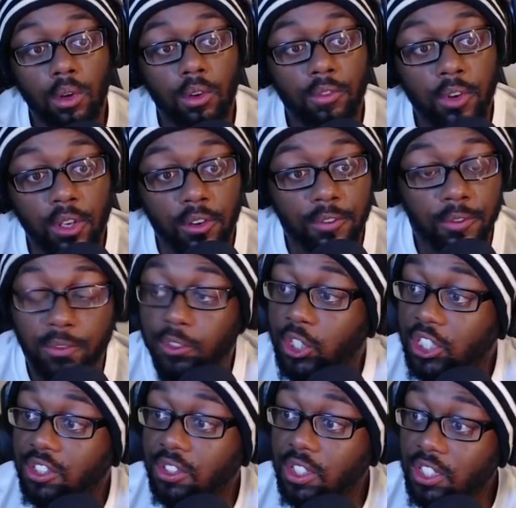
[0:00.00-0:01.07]
For the
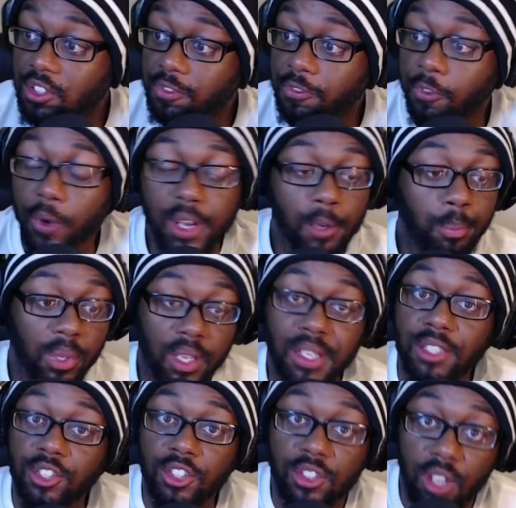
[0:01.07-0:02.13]
just this free-to-play
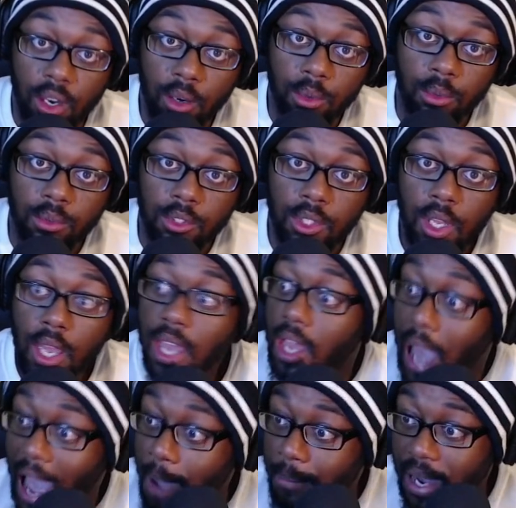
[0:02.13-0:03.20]
stones.
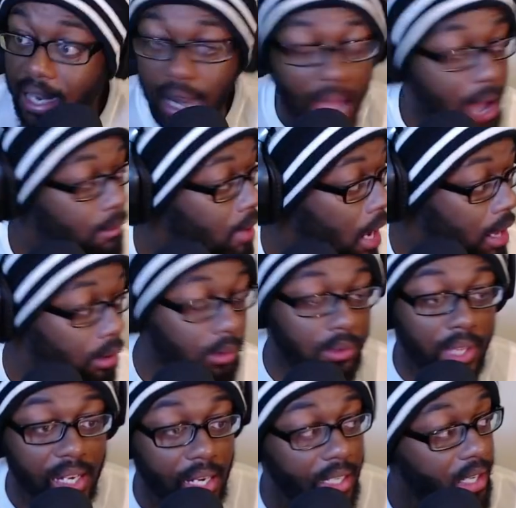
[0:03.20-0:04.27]
I don't
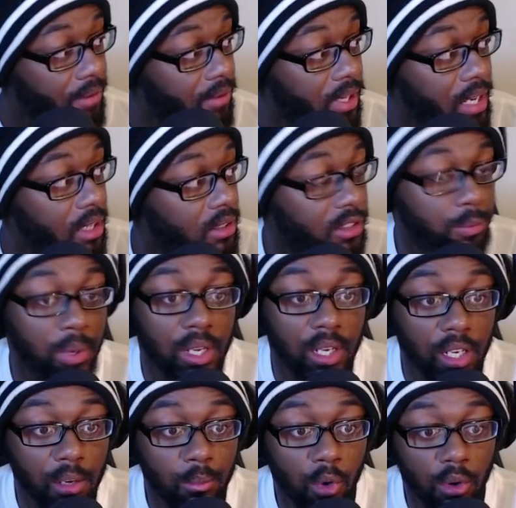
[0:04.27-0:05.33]
think I even need to spend
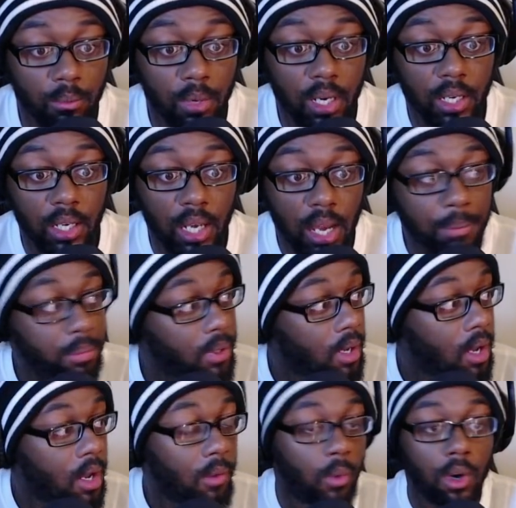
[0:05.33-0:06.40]
any more money.
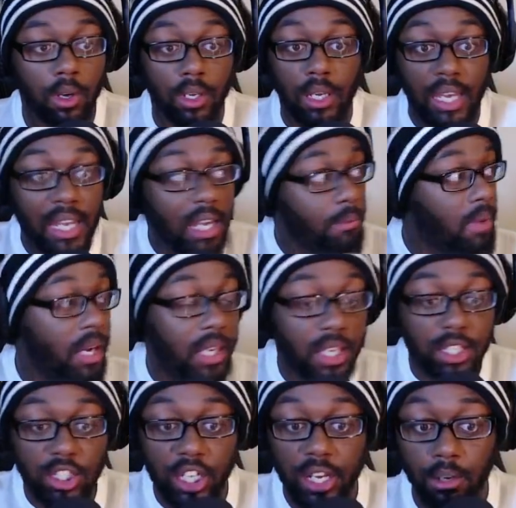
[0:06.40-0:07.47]
Any money
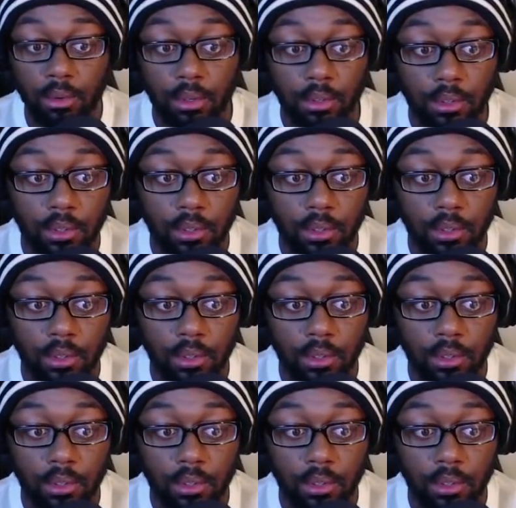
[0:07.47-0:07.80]
in general.